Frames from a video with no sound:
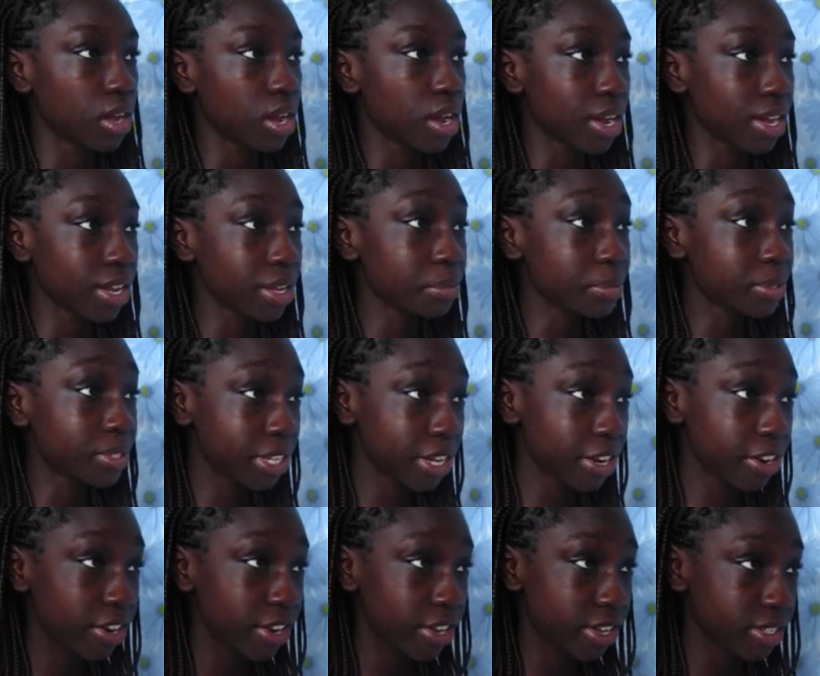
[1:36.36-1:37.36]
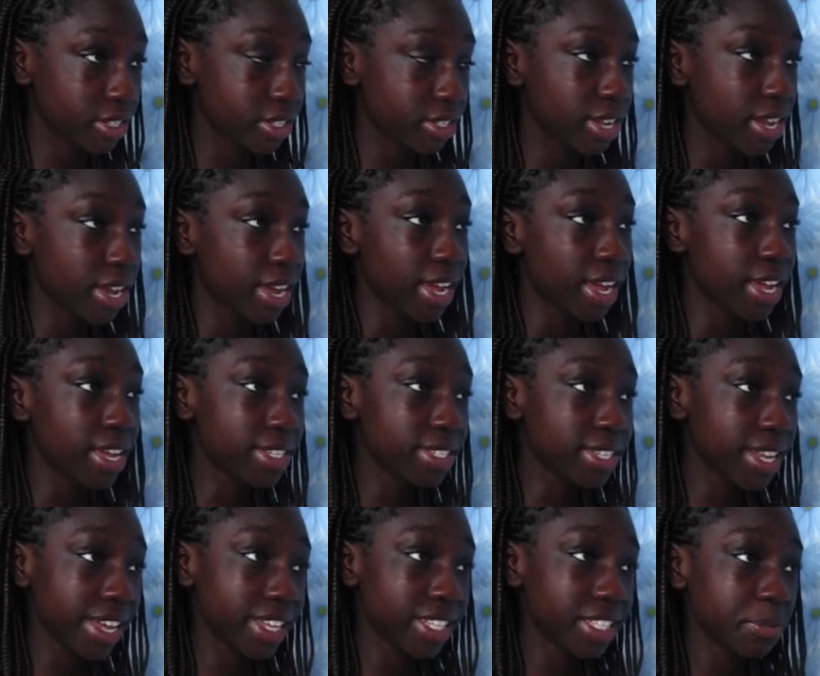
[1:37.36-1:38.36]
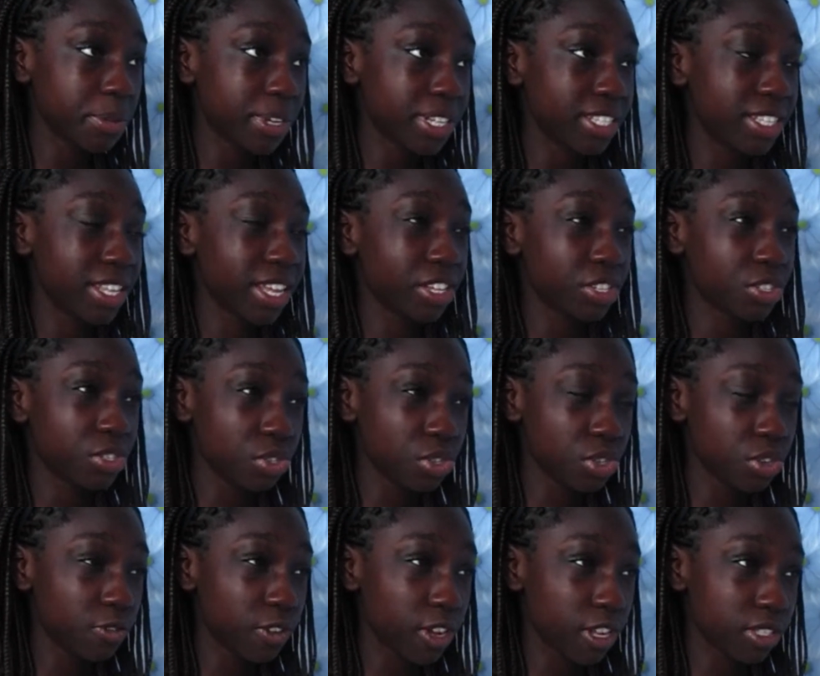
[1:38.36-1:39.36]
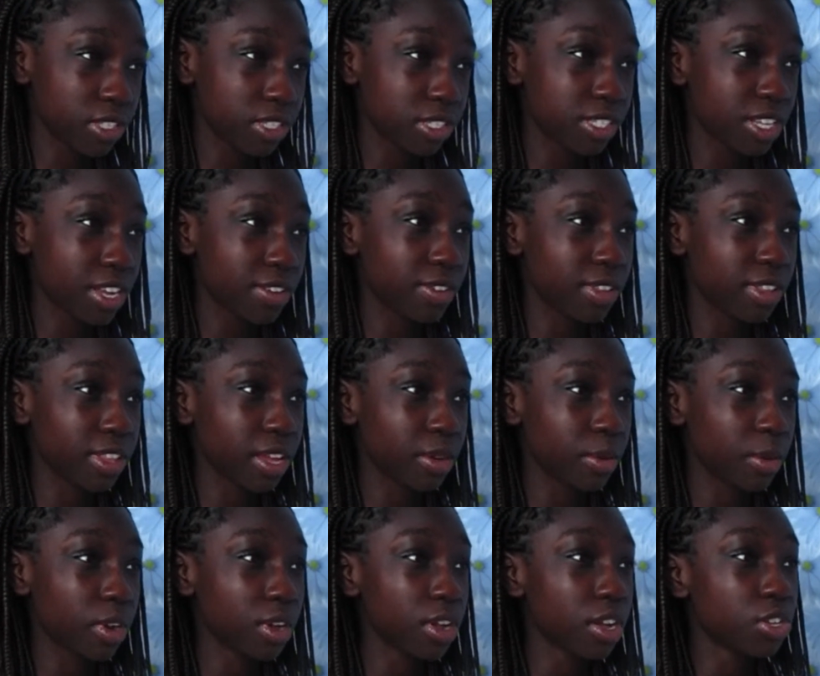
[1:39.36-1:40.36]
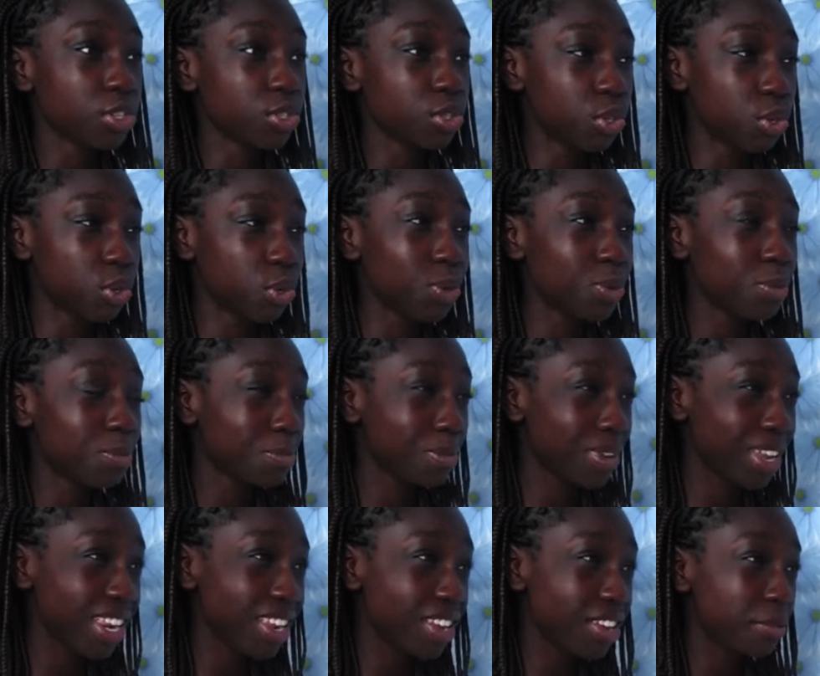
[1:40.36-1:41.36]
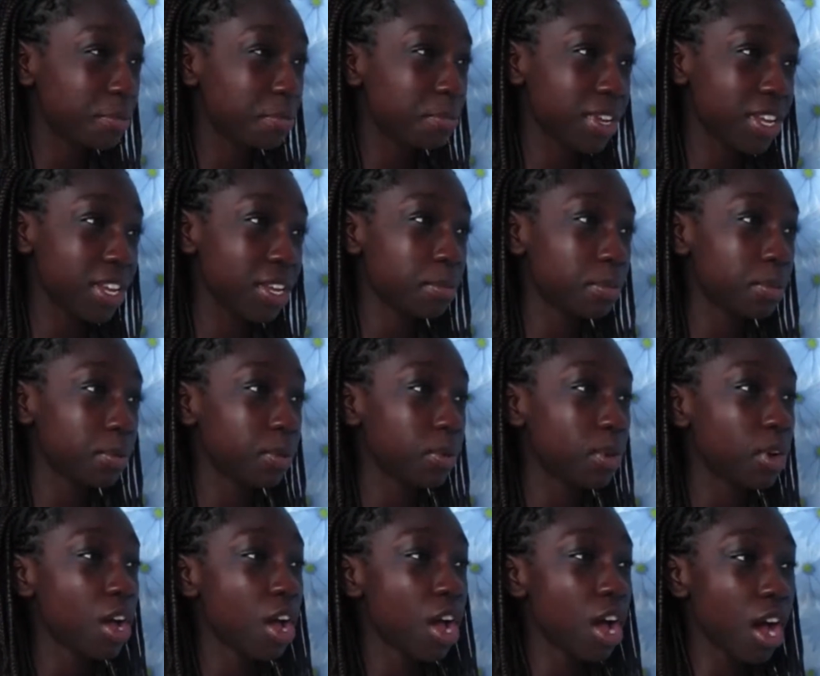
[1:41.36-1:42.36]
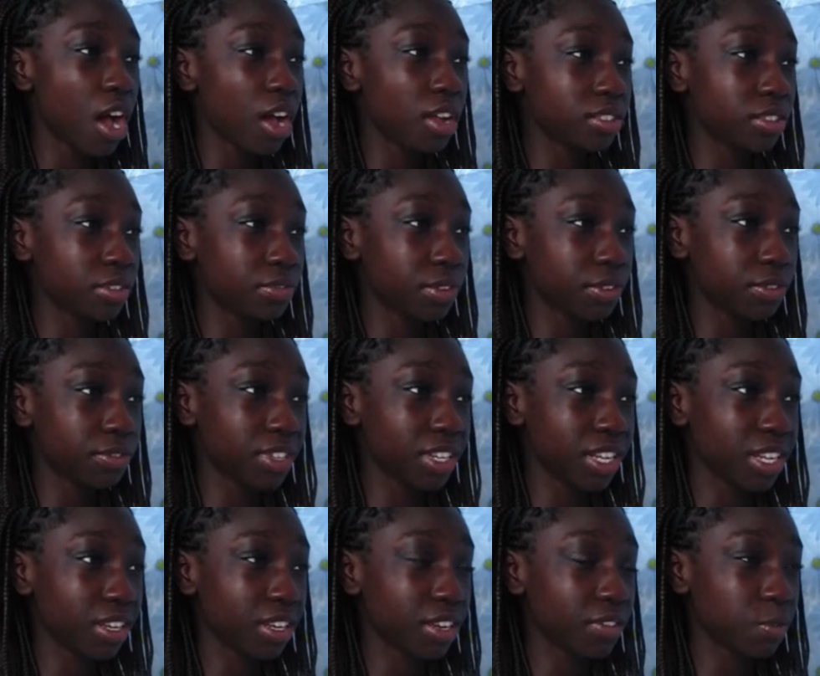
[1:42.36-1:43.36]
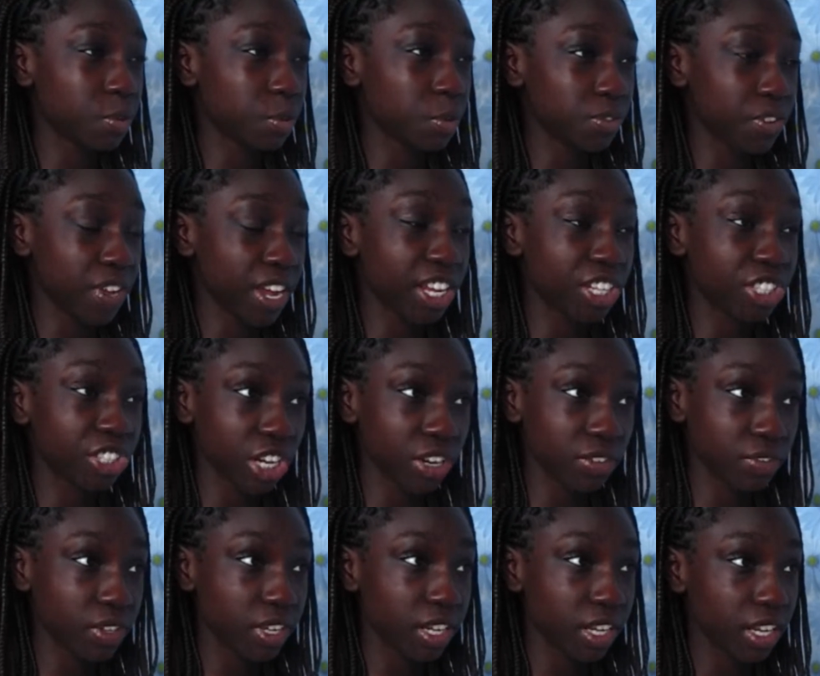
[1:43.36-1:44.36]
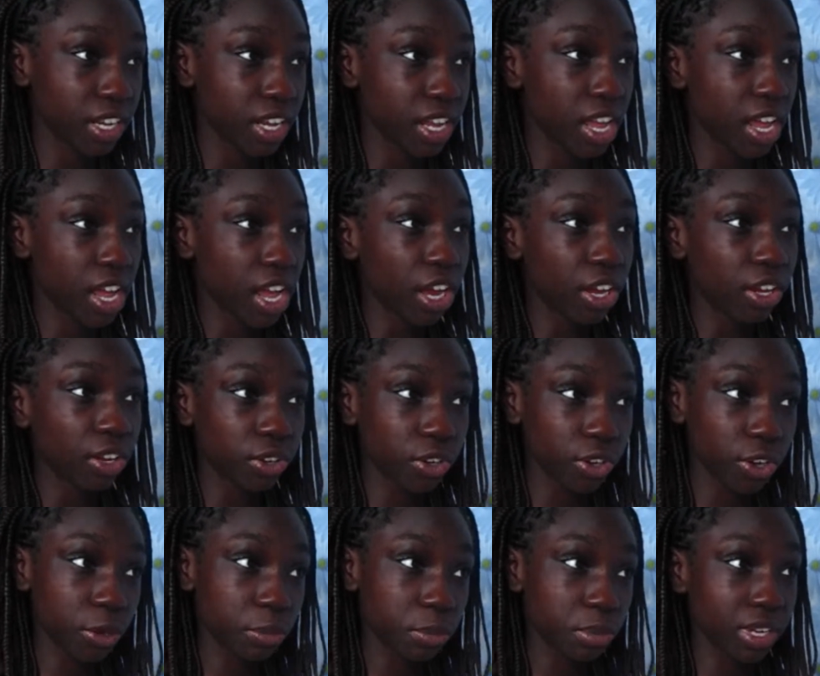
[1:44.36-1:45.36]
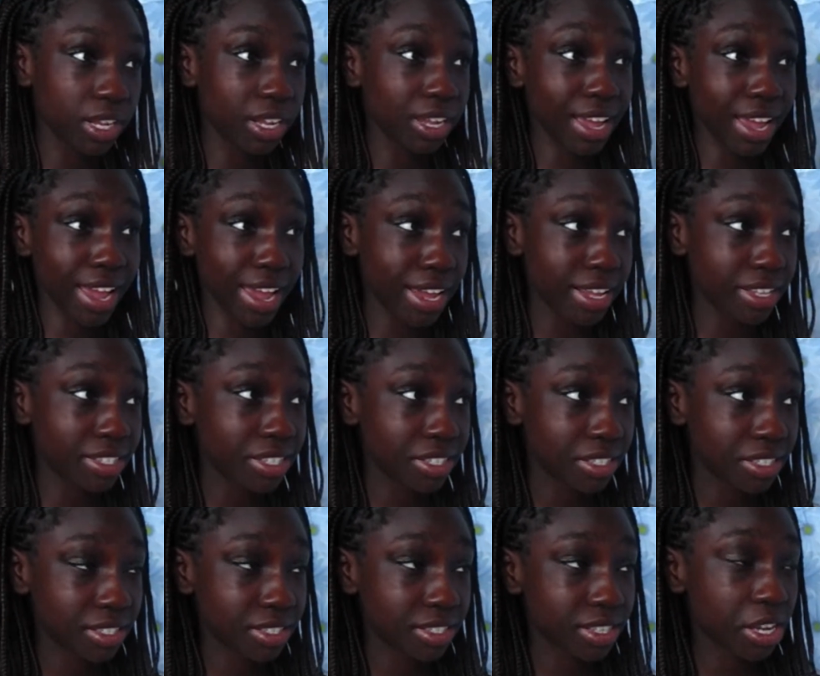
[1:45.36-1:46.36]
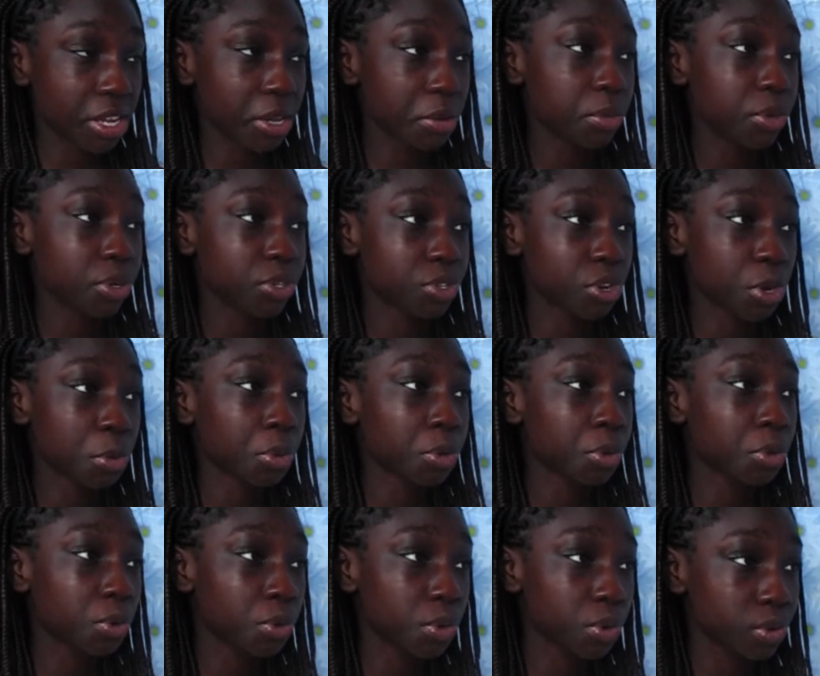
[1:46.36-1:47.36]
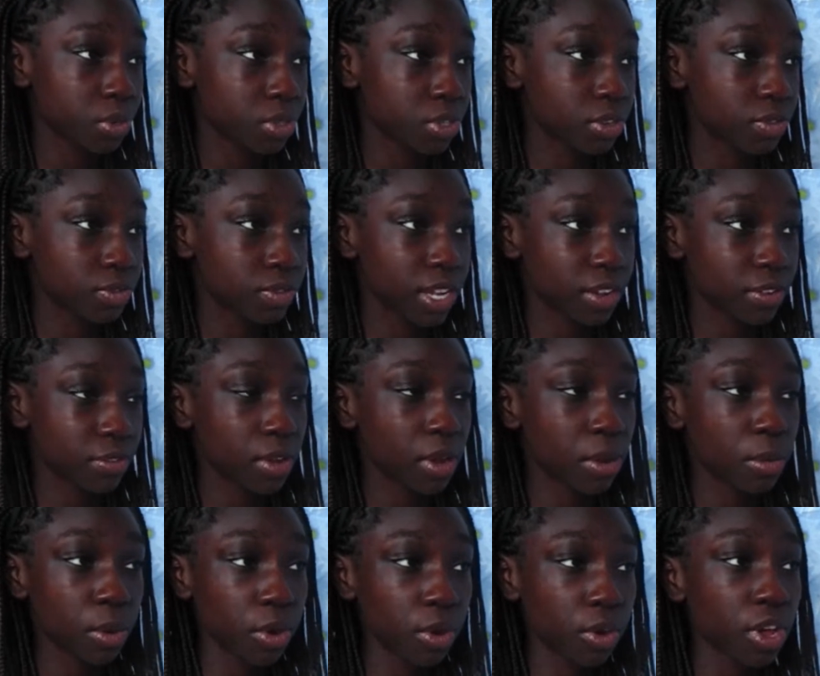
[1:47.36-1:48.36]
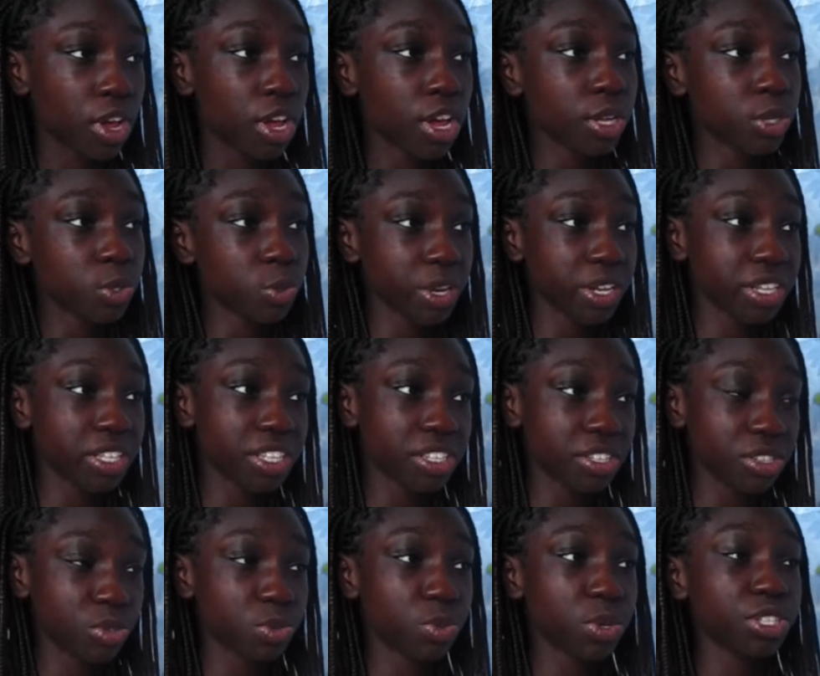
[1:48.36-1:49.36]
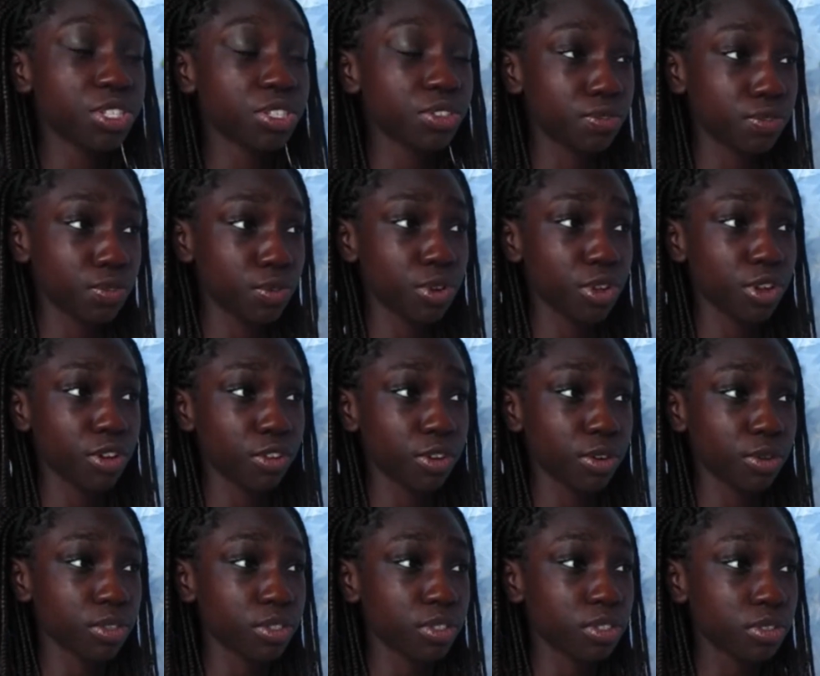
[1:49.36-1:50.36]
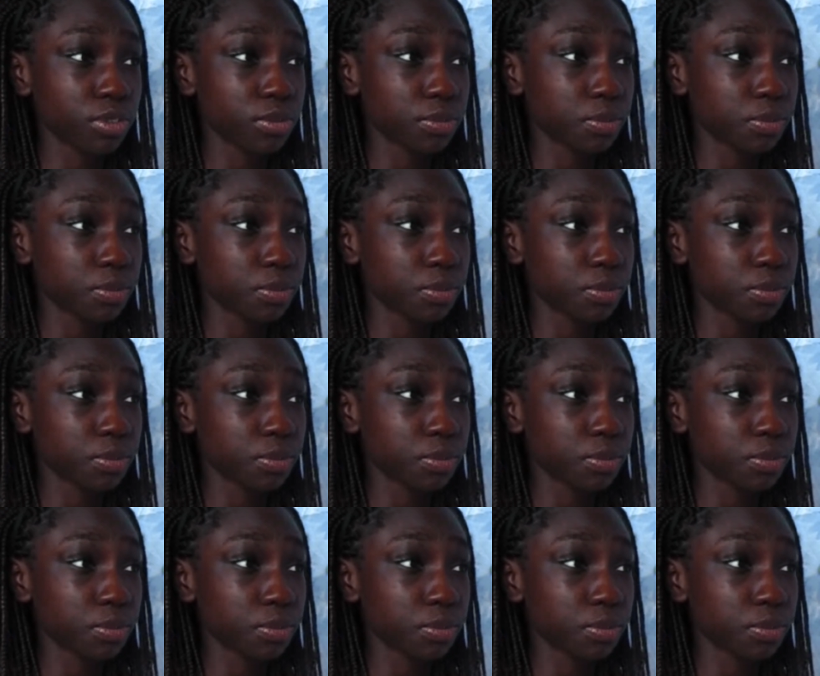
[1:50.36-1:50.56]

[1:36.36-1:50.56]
I am serious. It is estimated that in 2007 there were 2 million people under 15 living with HIV, and globally AIDS is the second most common cause of death among 20 to 24-year-olds.